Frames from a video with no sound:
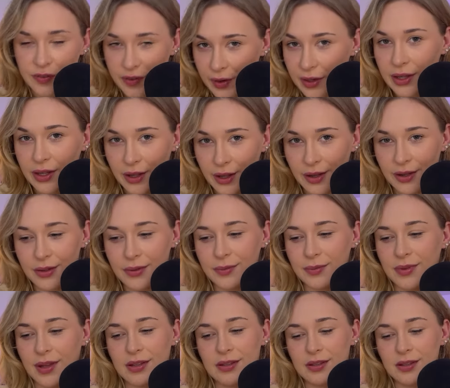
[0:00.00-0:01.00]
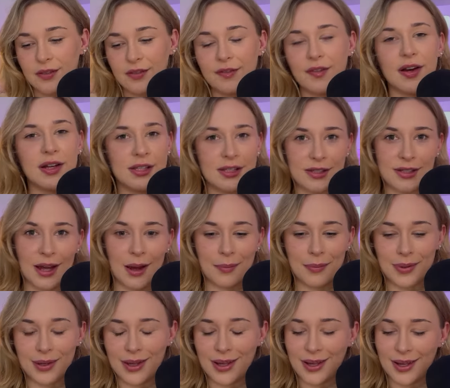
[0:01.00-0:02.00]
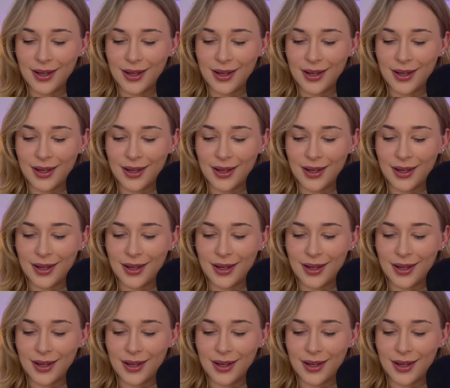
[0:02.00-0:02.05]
very good. That's the first step.